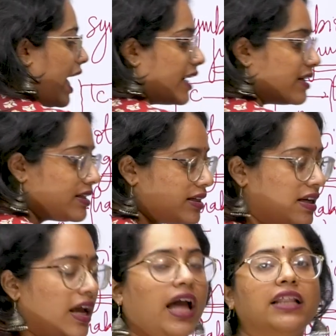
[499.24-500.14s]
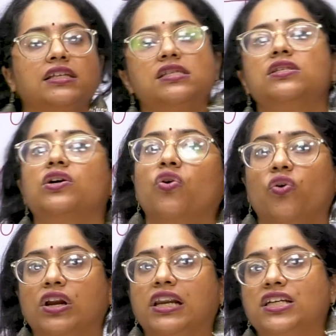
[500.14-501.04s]
ant. And this is a
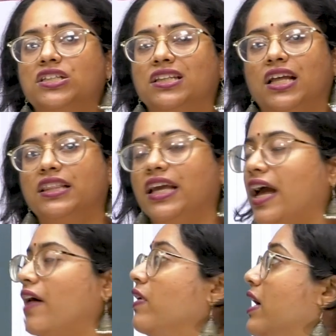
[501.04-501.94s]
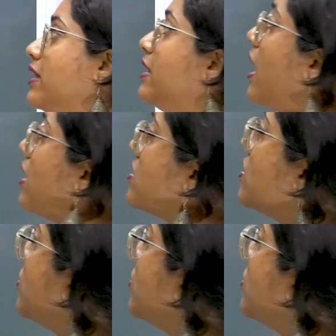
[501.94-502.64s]
correlation that they have. The answer